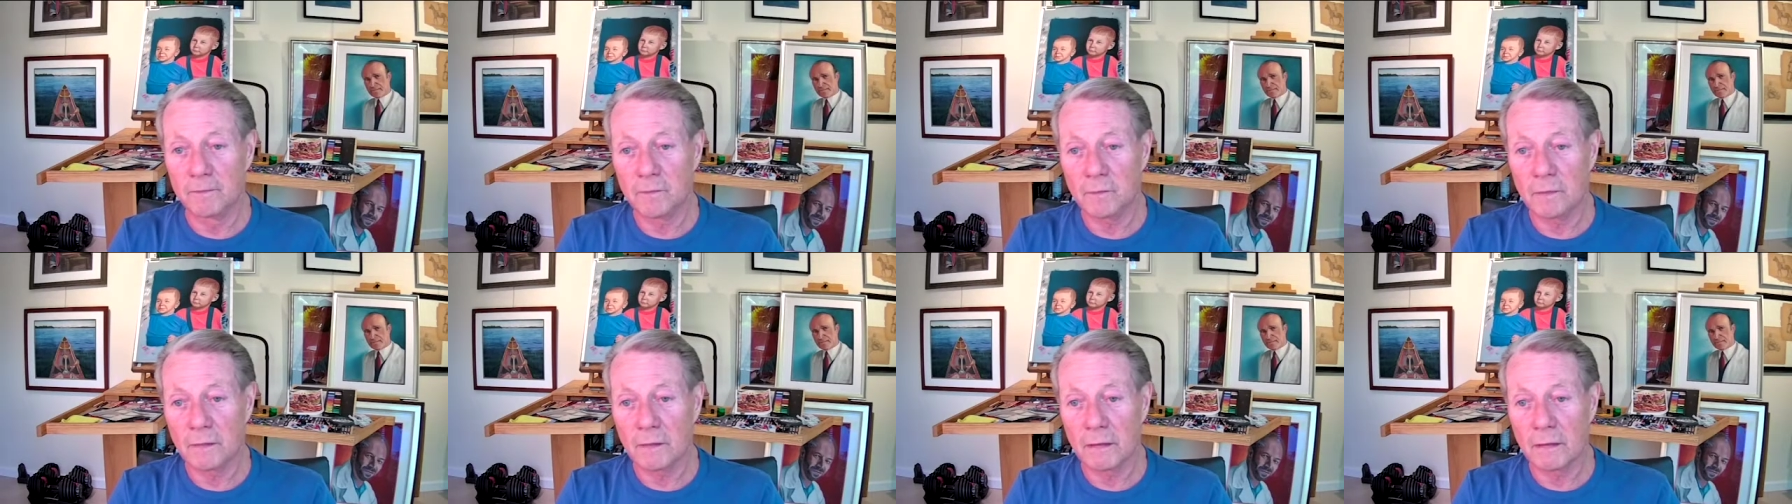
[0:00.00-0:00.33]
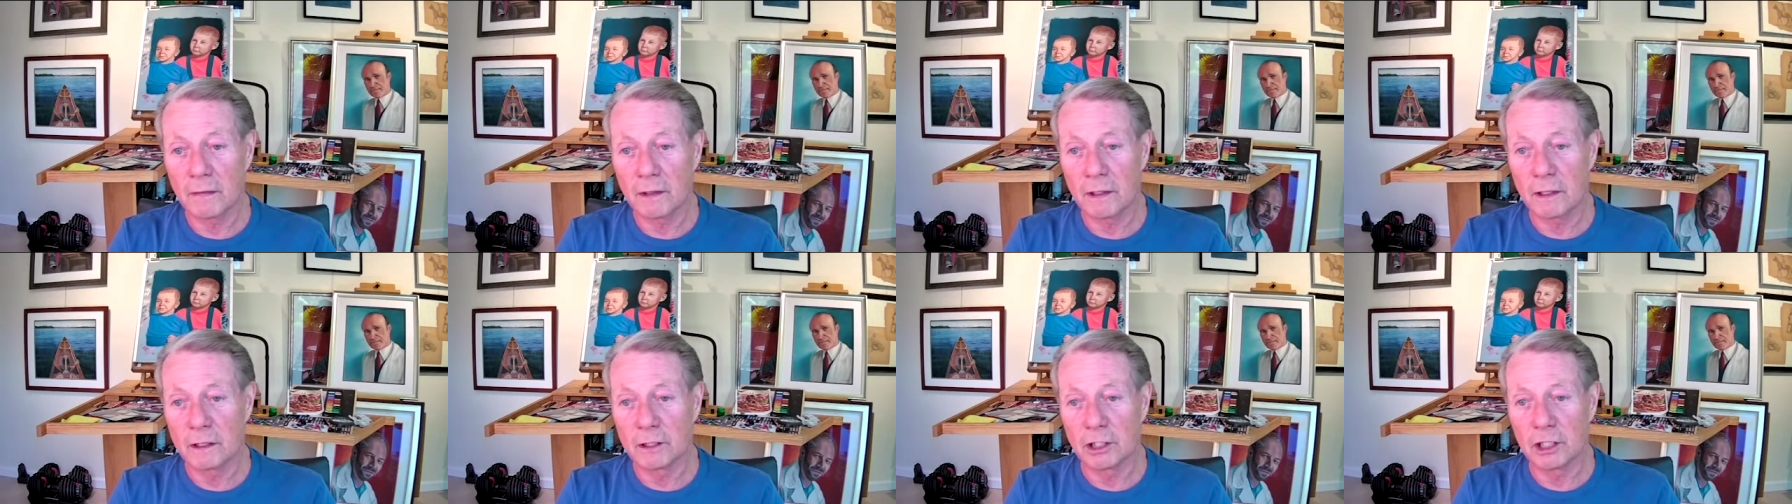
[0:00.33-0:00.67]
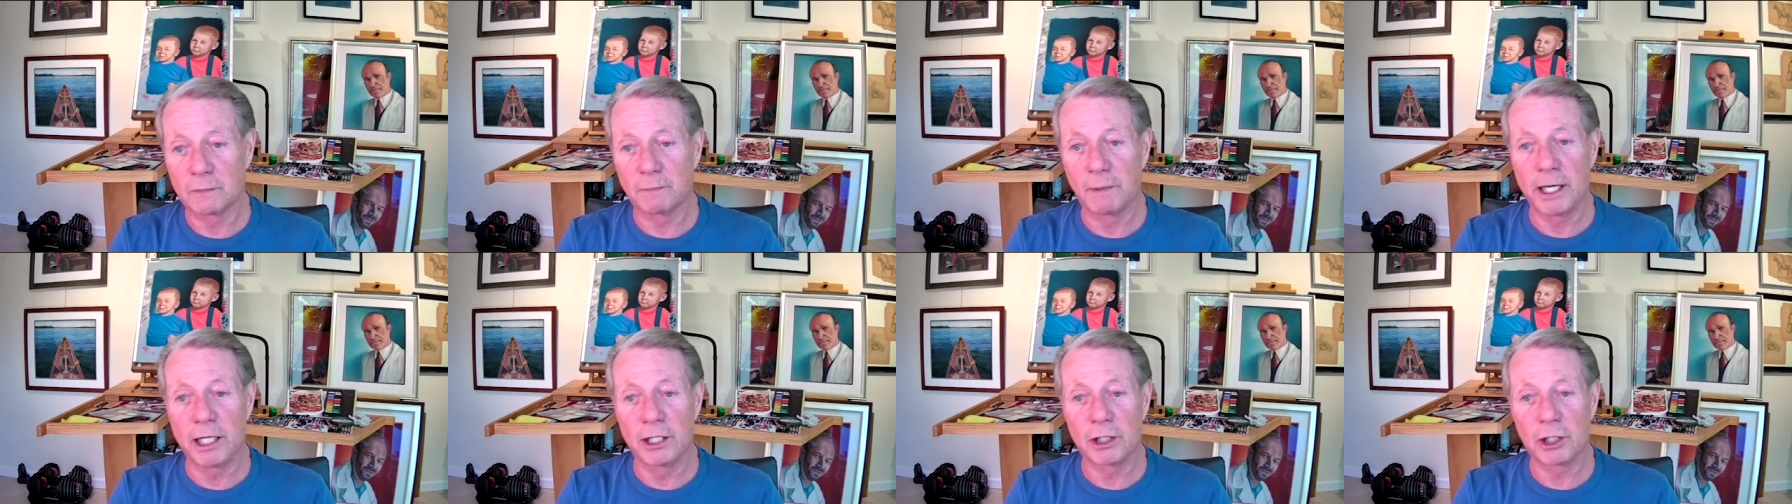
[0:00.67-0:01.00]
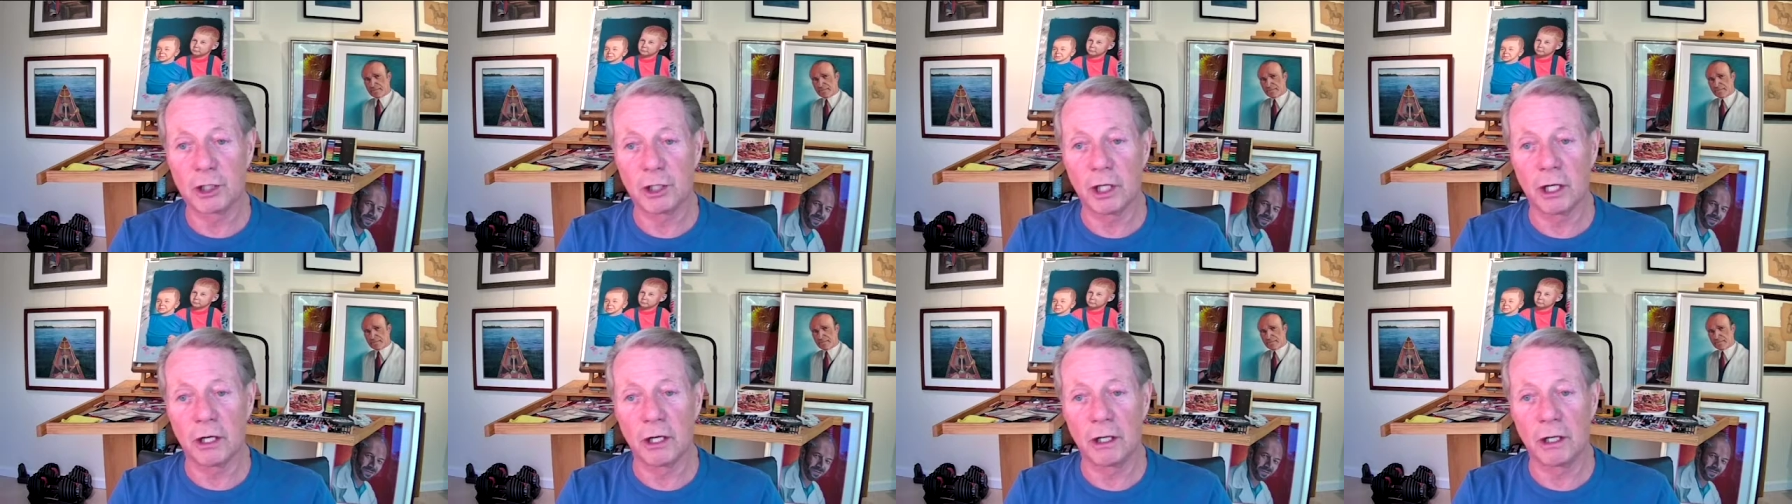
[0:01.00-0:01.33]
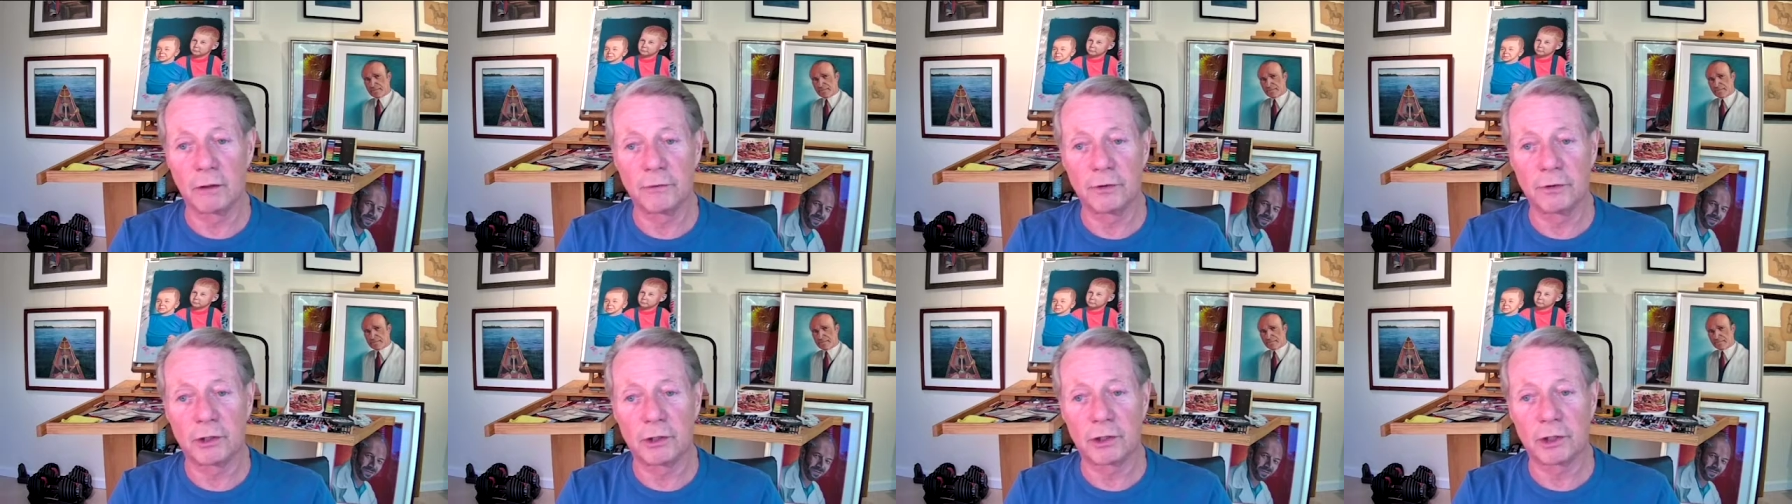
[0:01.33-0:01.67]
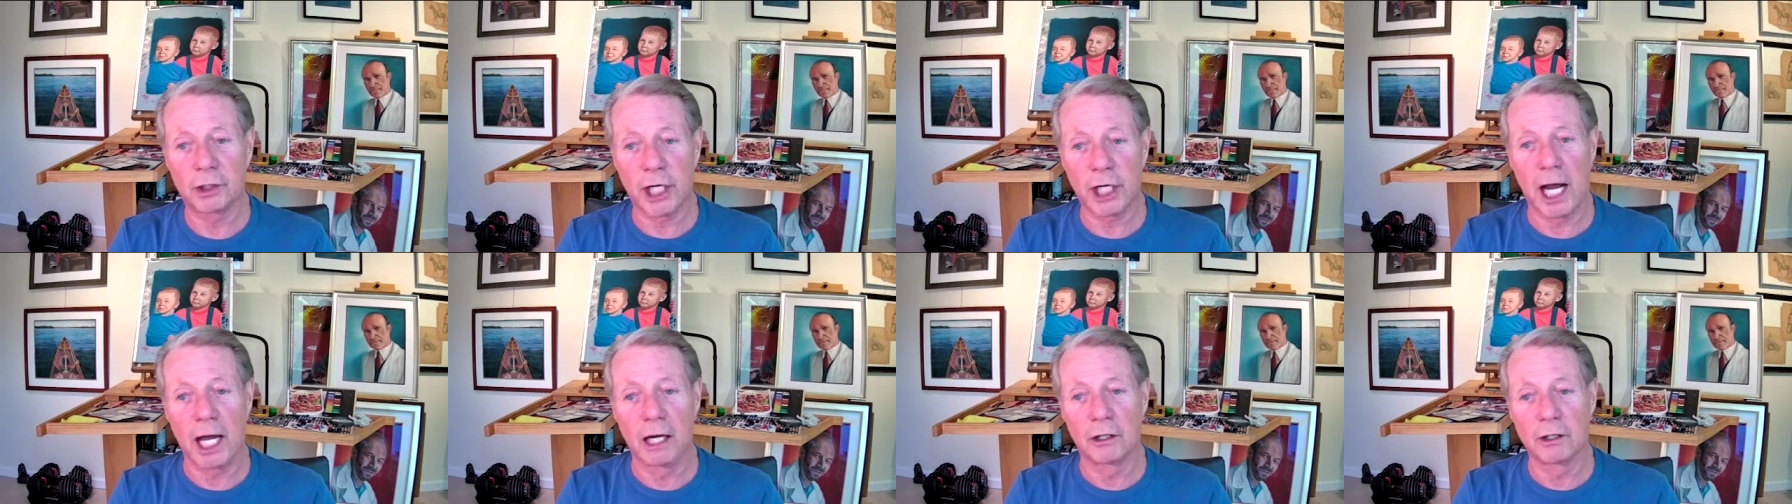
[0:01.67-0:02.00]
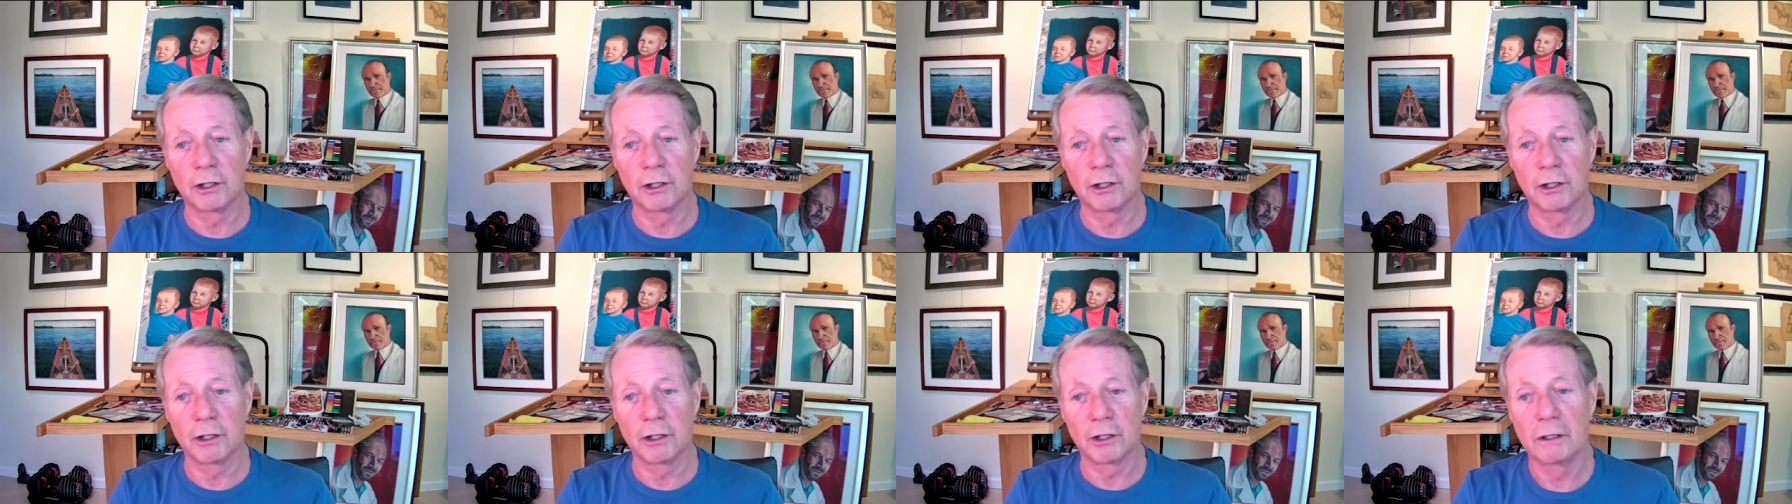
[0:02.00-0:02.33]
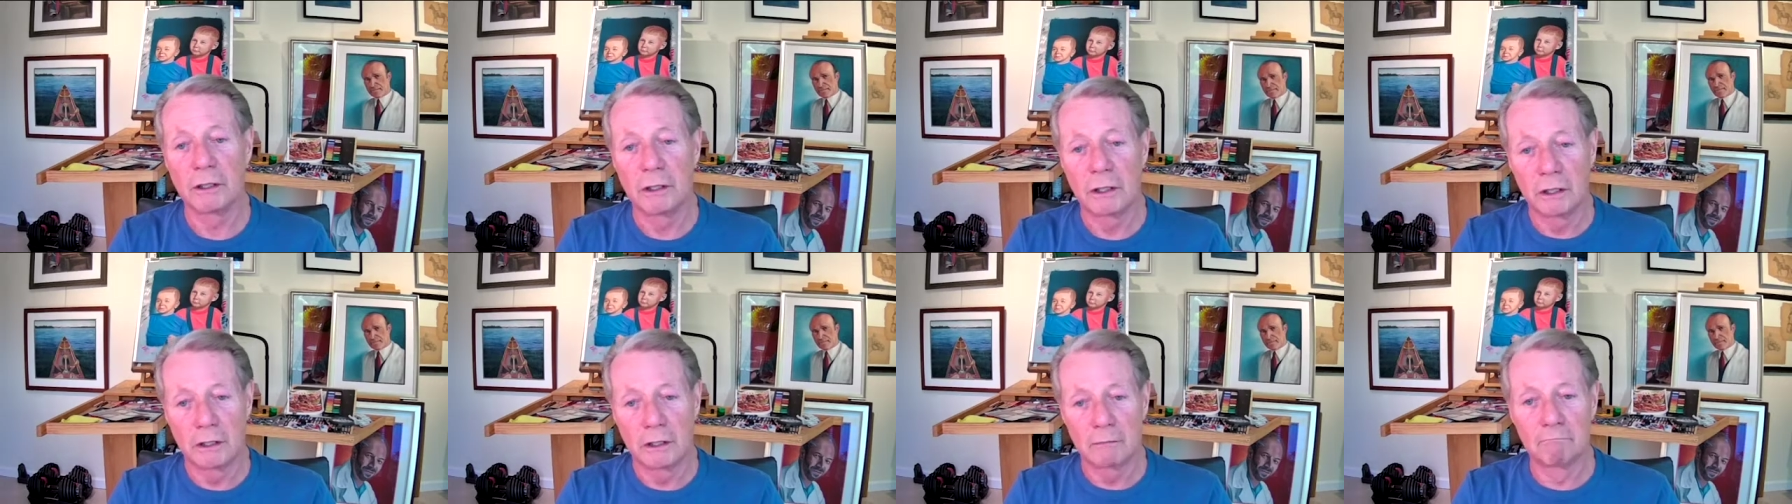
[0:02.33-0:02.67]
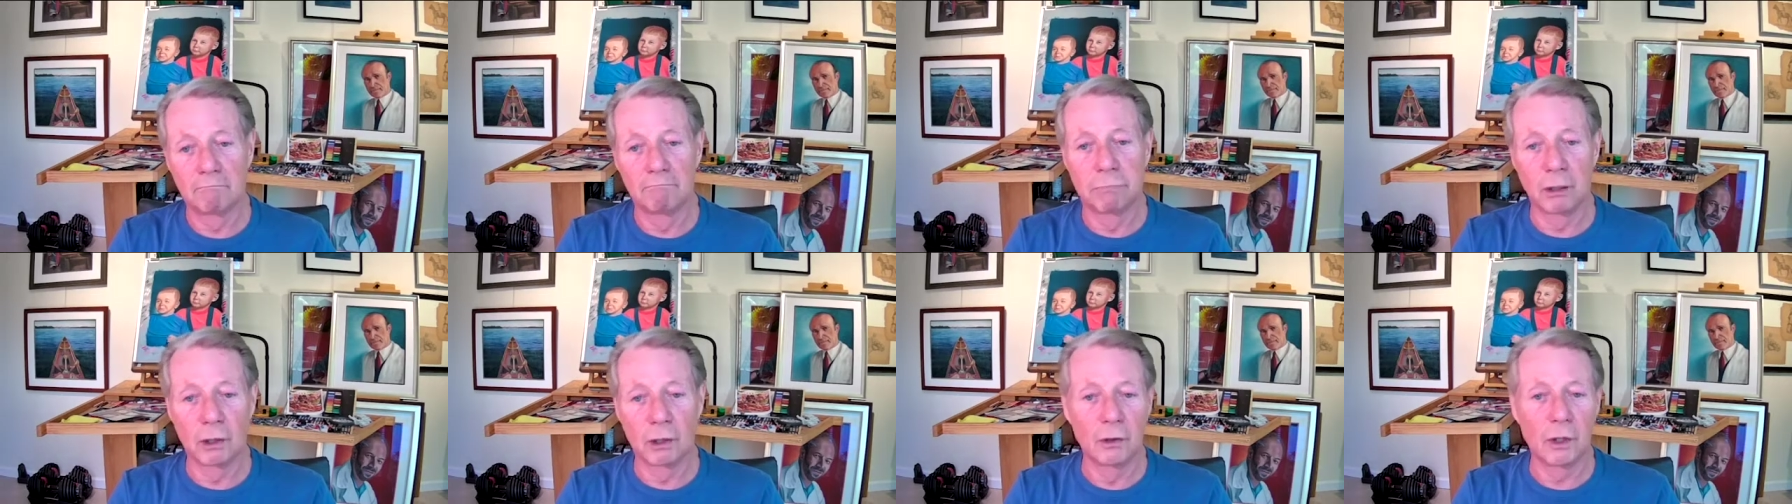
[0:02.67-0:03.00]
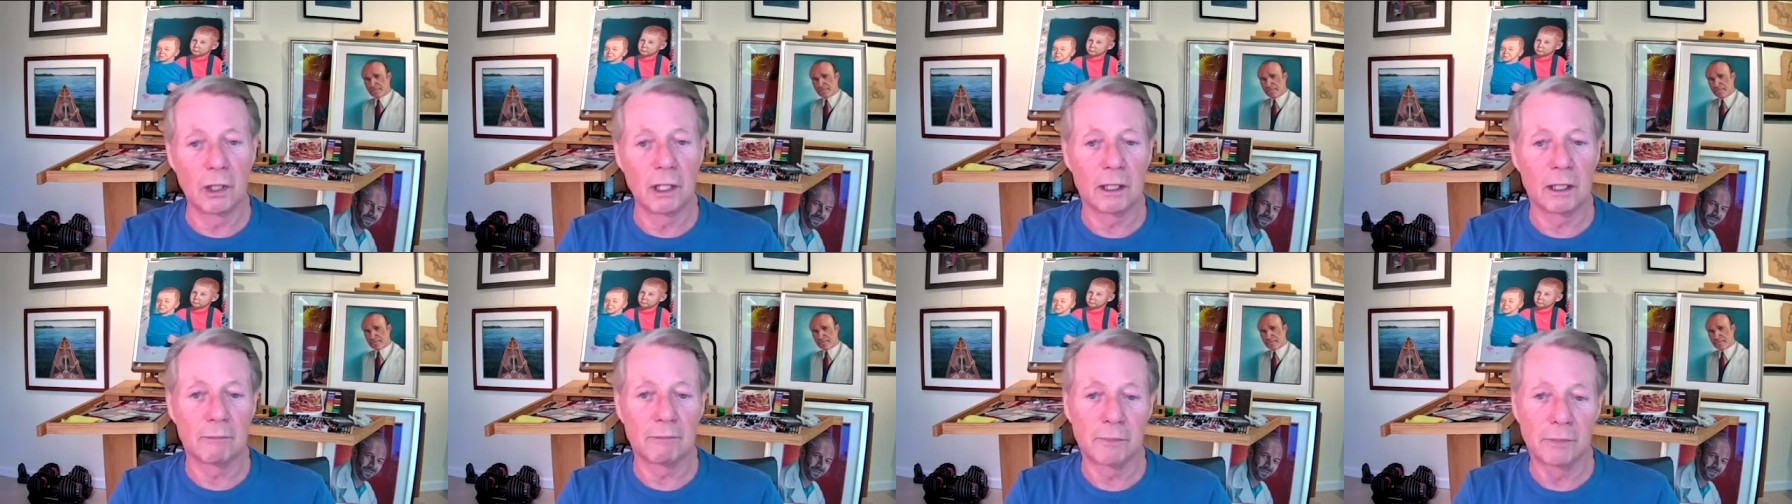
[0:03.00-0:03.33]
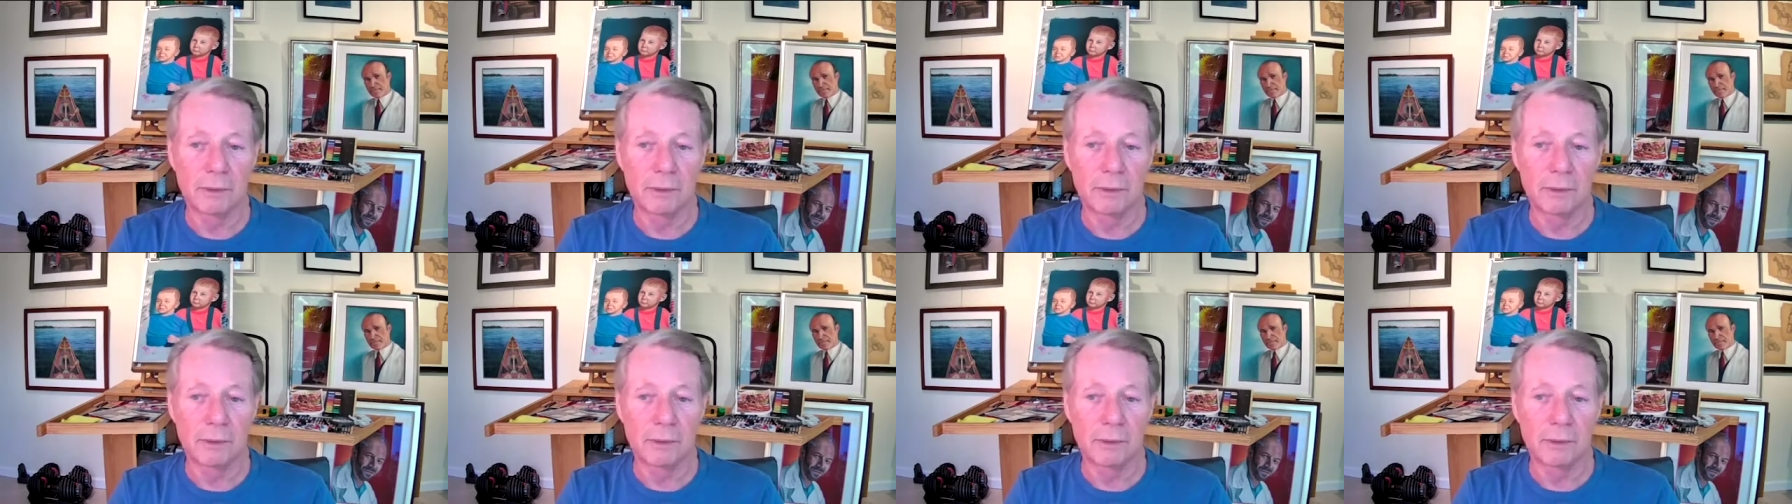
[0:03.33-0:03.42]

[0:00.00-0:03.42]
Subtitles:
Space Shuttle Challenger blew up.